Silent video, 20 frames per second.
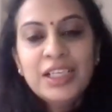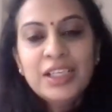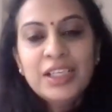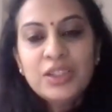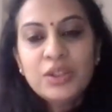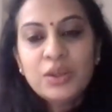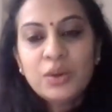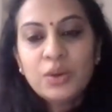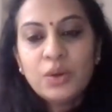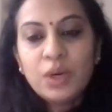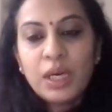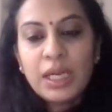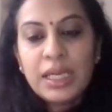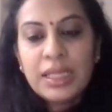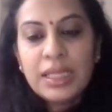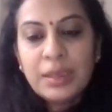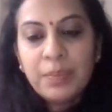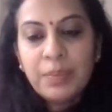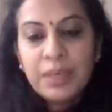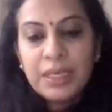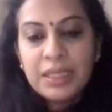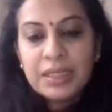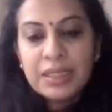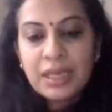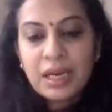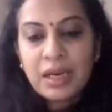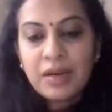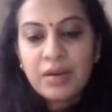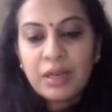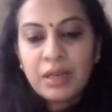So in the pink
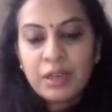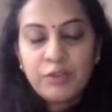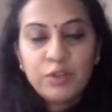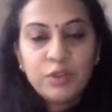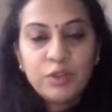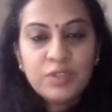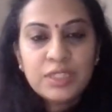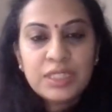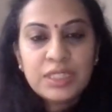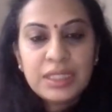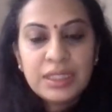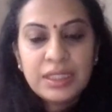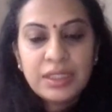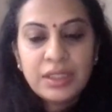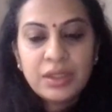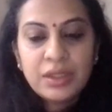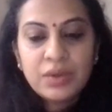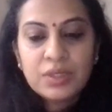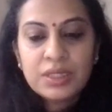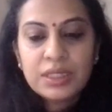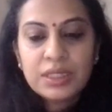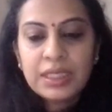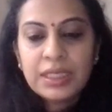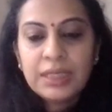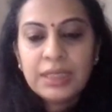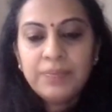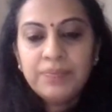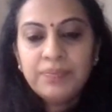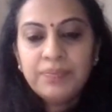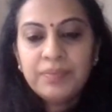tower, if you've seen it
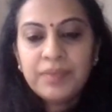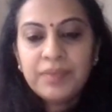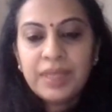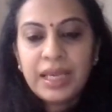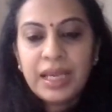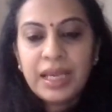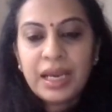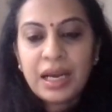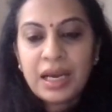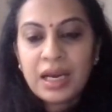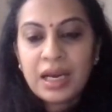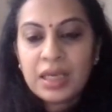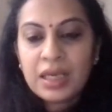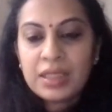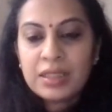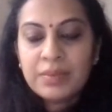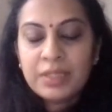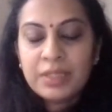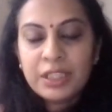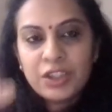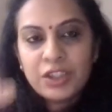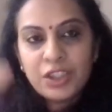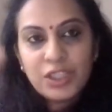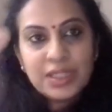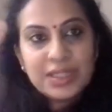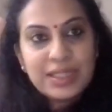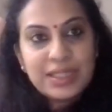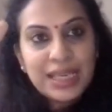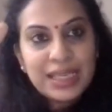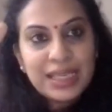closely, they are
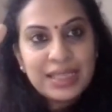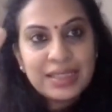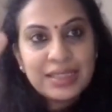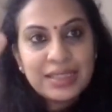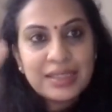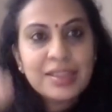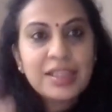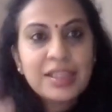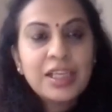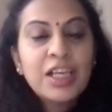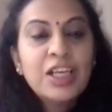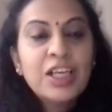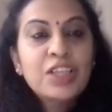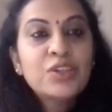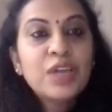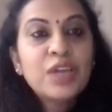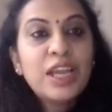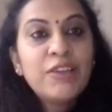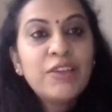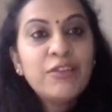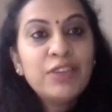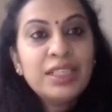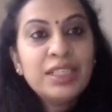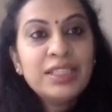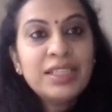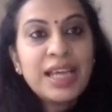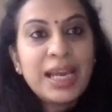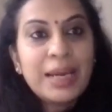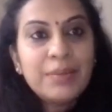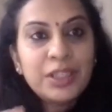diminishing sizes. So every
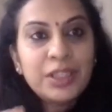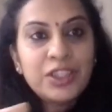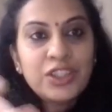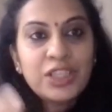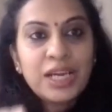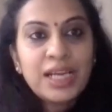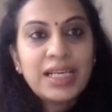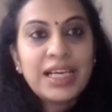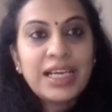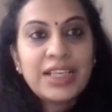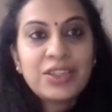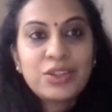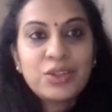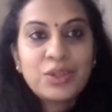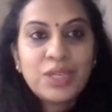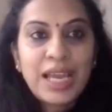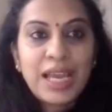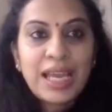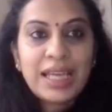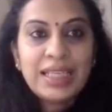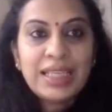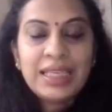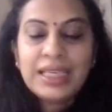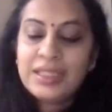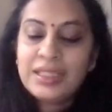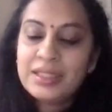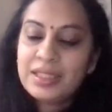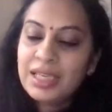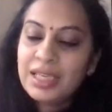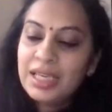time the child has to carry
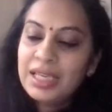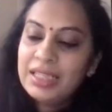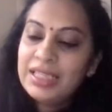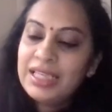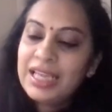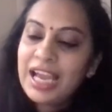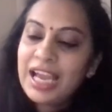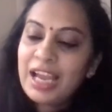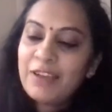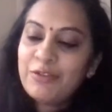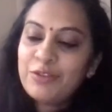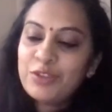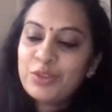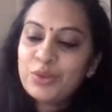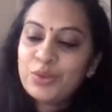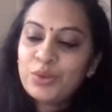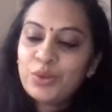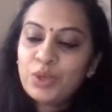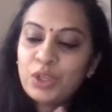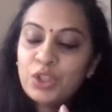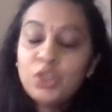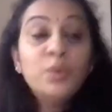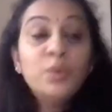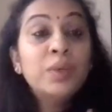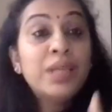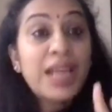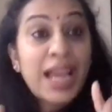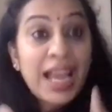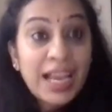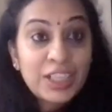it, you
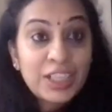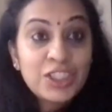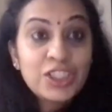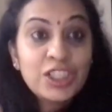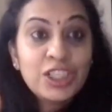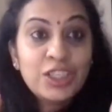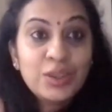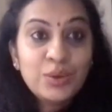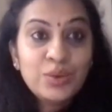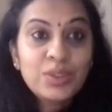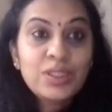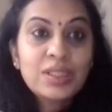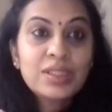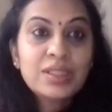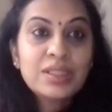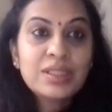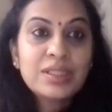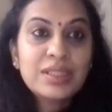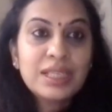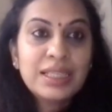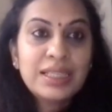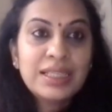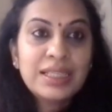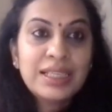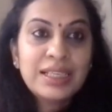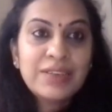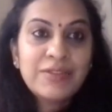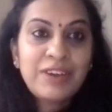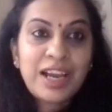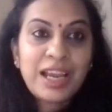will actually notice this in the
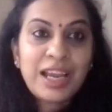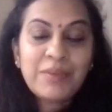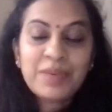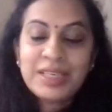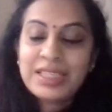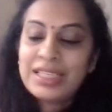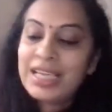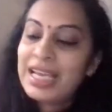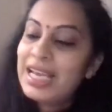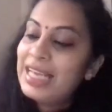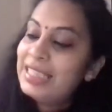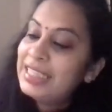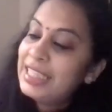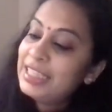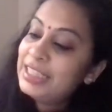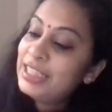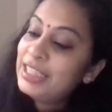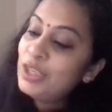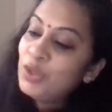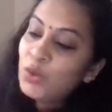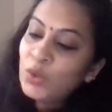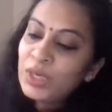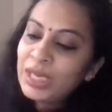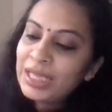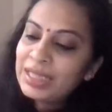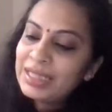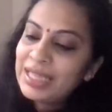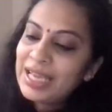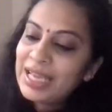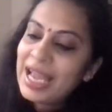environment that they look
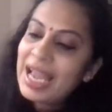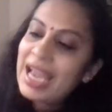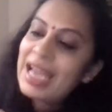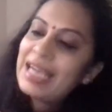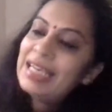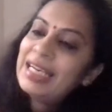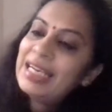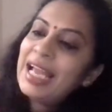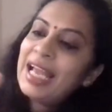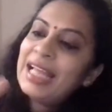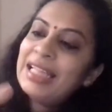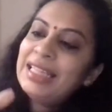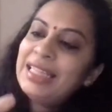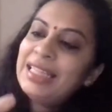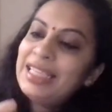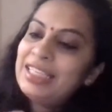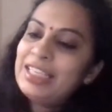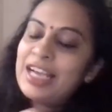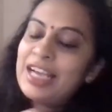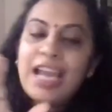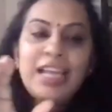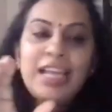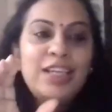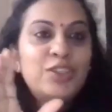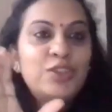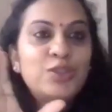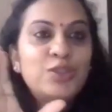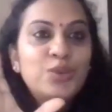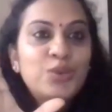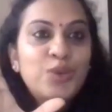at the hand and they try
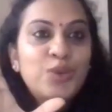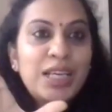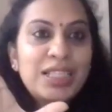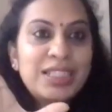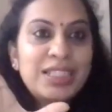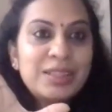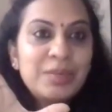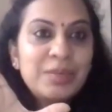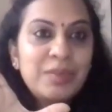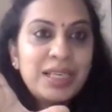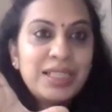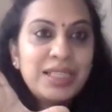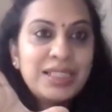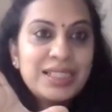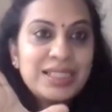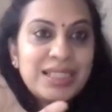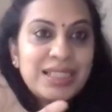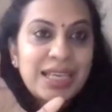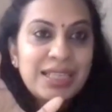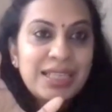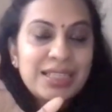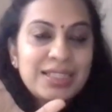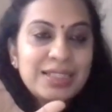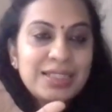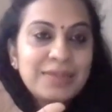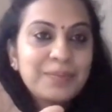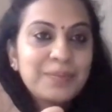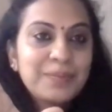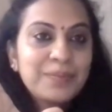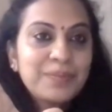to estimate the size.